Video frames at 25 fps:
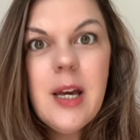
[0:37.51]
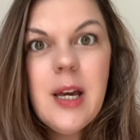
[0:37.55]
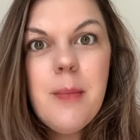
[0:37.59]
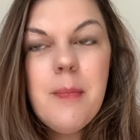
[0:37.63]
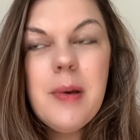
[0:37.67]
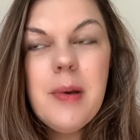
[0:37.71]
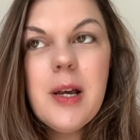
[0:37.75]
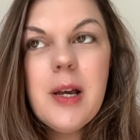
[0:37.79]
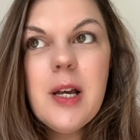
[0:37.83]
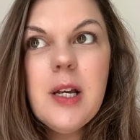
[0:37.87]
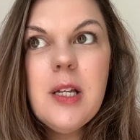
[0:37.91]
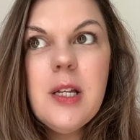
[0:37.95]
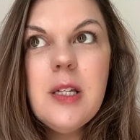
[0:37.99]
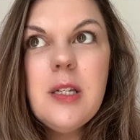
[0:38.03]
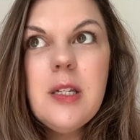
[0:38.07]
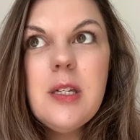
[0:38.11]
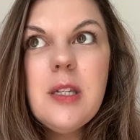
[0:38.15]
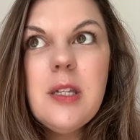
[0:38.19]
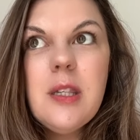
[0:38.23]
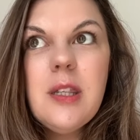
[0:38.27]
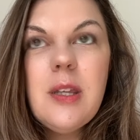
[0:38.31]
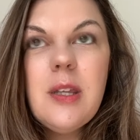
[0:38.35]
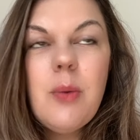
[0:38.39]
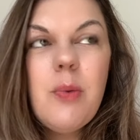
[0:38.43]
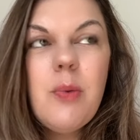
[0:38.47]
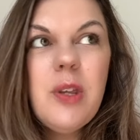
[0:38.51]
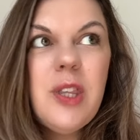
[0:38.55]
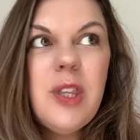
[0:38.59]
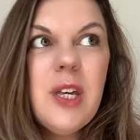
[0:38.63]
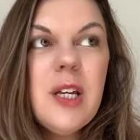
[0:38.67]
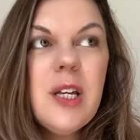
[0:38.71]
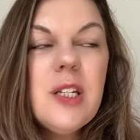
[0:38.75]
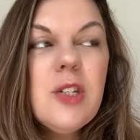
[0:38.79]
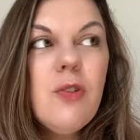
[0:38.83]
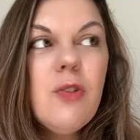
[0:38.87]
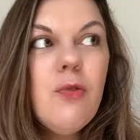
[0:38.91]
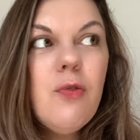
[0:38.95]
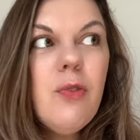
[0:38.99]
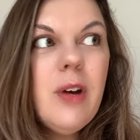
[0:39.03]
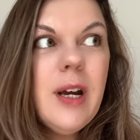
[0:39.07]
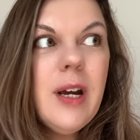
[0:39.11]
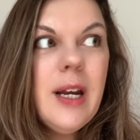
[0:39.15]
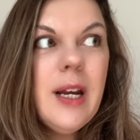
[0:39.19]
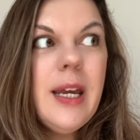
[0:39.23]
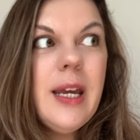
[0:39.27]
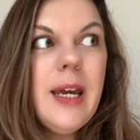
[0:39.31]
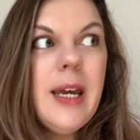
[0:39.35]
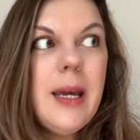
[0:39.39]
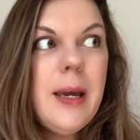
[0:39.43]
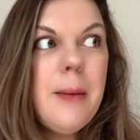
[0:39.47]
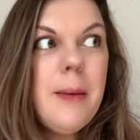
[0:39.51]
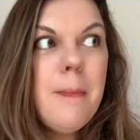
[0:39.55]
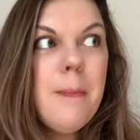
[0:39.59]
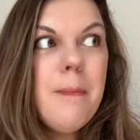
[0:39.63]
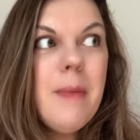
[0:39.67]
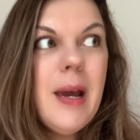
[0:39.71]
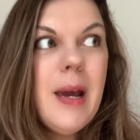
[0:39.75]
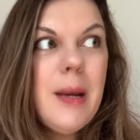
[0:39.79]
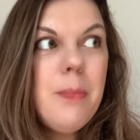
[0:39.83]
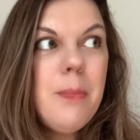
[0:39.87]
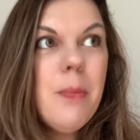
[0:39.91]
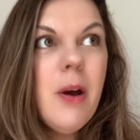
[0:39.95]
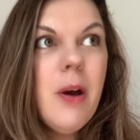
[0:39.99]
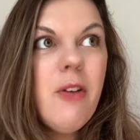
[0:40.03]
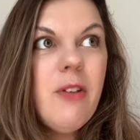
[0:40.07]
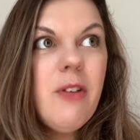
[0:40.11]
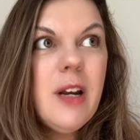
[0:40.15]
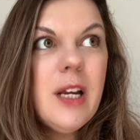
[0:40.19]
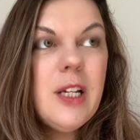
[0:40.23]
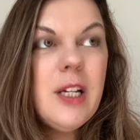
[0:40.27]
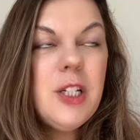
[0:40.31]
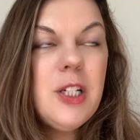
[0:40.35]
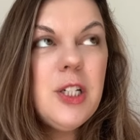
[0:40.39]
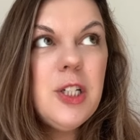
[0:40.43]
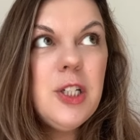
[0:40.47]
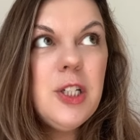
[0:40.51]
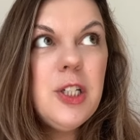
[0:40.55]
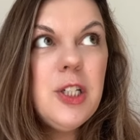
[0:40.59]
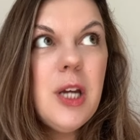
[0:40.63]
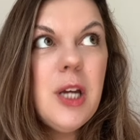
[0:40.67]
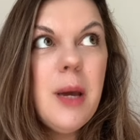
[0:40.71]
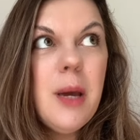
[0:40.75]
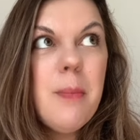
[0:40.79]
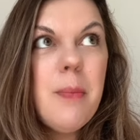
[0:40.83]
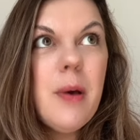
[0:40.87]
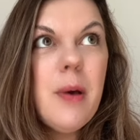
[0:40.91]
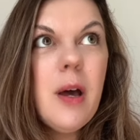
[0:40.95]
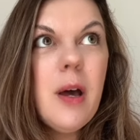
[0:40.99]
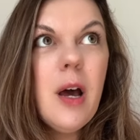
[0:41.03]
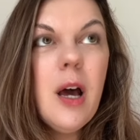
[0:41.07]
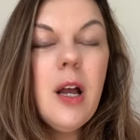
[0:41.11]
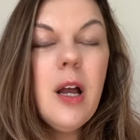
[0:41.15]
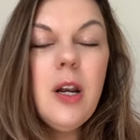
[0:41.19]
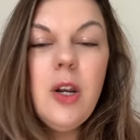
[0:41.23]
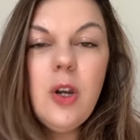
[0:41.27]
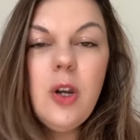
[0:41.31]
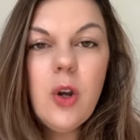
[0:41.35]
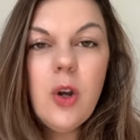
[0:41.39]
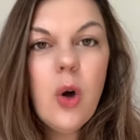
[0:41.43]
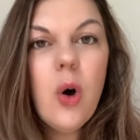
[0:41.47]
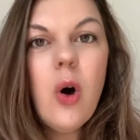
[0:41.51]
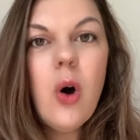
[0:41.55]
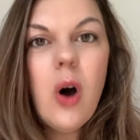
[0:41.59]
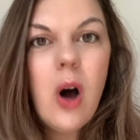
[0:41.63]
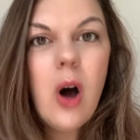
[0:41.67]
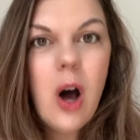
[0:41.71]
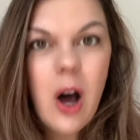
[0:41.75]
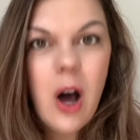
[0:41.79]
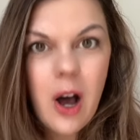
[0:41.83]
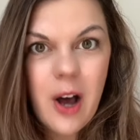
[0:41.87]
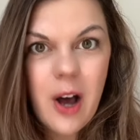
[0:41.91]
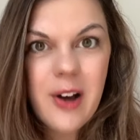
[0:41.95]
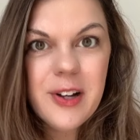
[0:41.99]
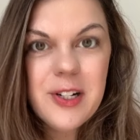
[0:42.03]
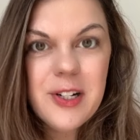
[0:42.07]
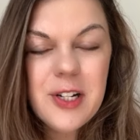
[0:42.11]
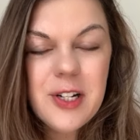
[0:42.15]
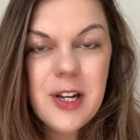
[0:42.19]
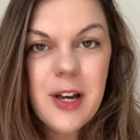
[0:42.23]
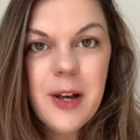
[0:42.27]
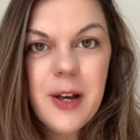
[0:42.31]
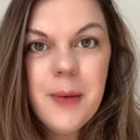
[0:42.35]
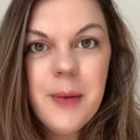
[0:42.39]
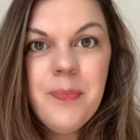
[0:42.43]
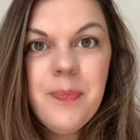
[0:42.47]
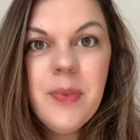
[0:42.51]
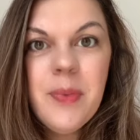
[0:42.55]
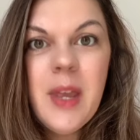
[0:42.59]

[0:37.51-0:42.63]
because there were things that really made my relationship a lot harder.